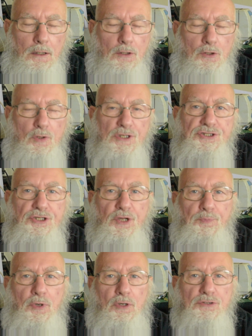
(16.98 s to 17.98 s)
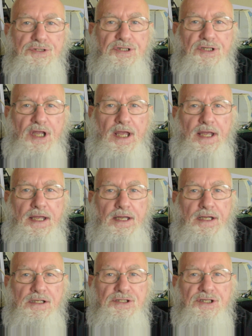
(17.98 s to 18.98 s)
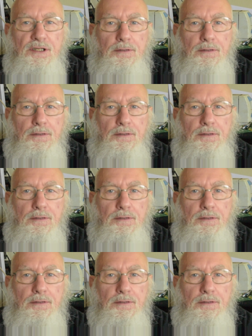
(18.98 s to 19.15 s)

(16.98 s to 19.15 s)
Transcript: The question he posed today is,